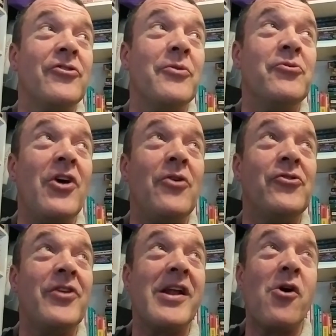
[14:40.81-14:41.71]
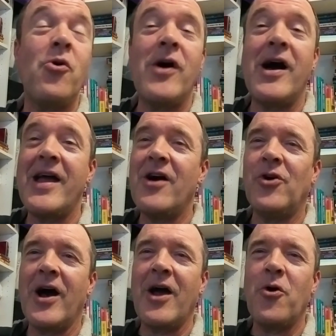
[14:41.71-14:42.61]
shelves that I
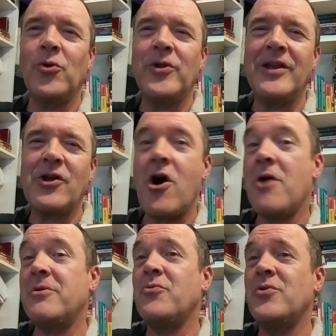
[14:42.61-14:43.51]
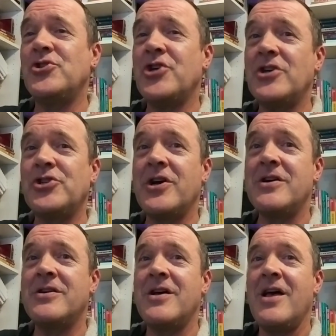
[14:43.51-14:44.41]
hold in common with
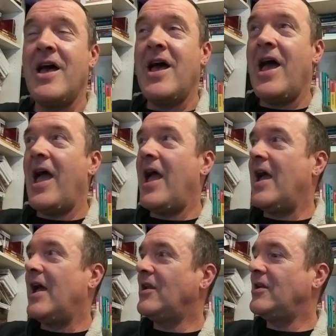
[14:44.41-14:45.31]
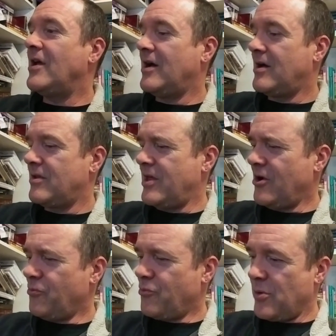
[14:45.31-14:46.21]
Jaja, and then
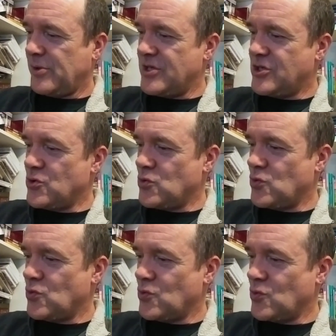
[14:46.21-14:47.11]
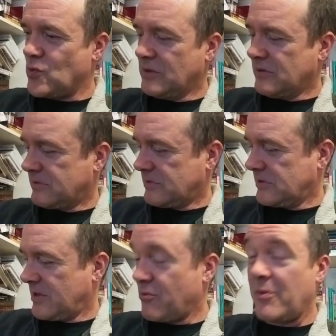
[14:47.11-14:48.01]
I'll probably do
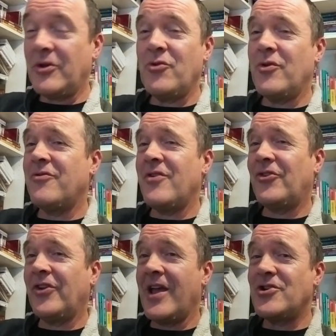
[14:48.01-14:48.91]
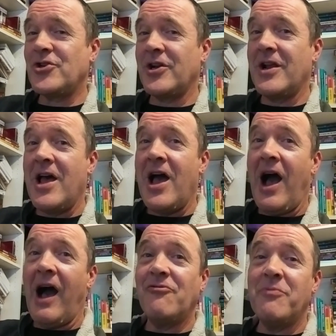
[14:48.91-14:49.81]
an investigation
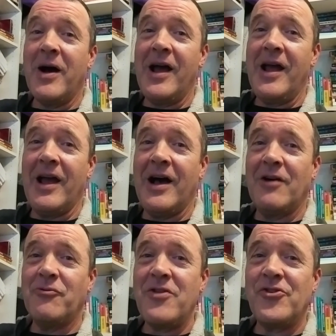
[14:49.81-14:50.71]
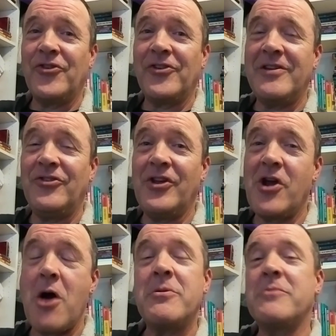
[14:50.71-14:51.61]
of my rather sleazy
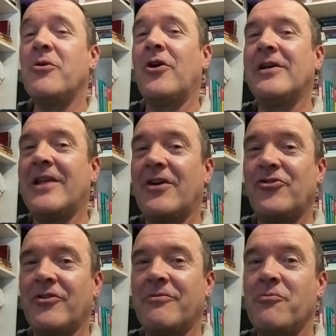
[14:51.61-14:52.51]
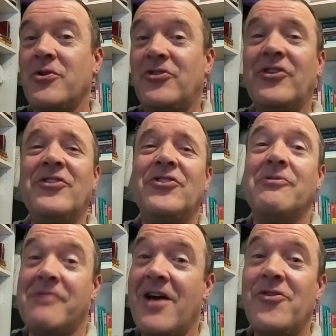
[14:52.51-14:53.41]
comic book collection, which is
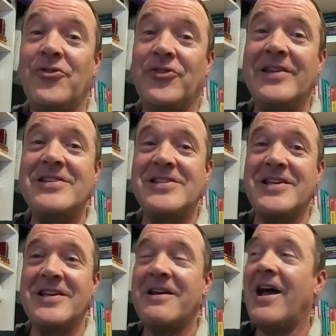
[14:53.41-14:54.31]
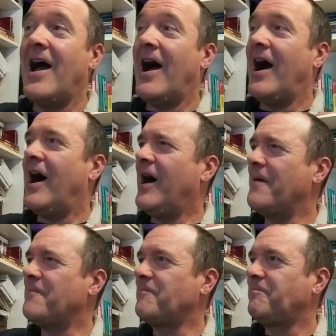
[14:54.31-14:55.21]
rather sleazy.
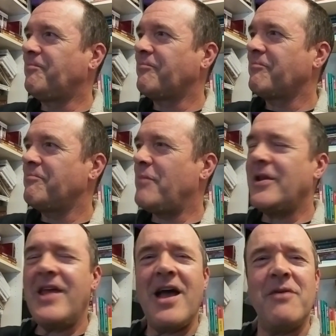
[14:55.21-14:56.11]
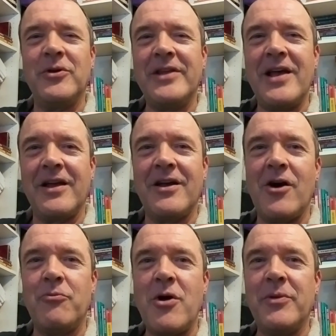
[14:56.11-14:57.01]
But yeah, what the heck?
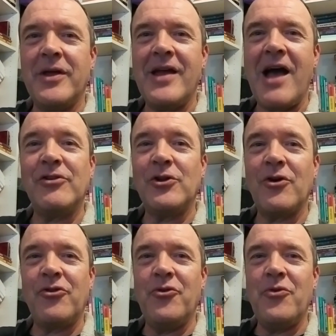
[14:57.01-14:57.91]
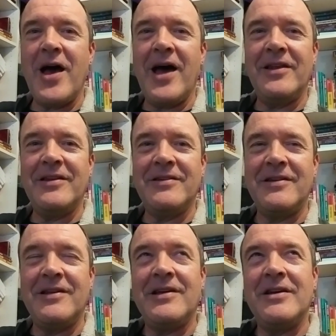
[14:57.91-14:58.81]
I'll probably have a look through that and
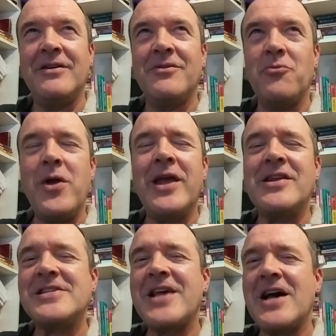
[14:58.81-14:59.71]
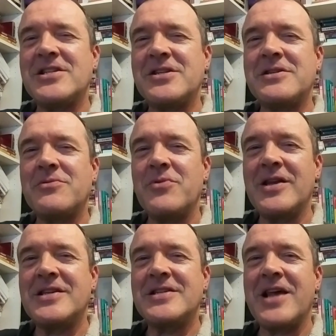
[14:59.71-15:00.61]
we can discuss
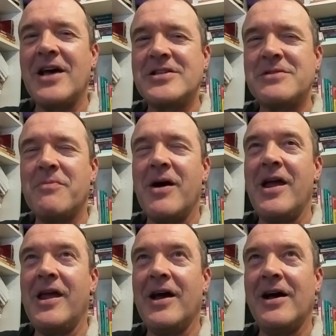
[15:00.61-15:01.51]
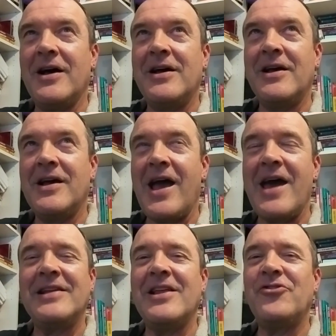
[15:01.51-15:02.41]
my
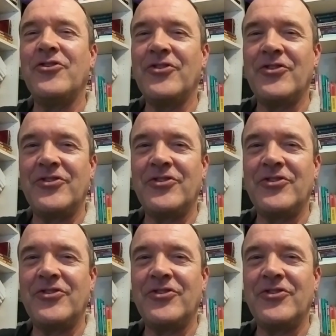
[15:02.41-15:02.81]
adolescent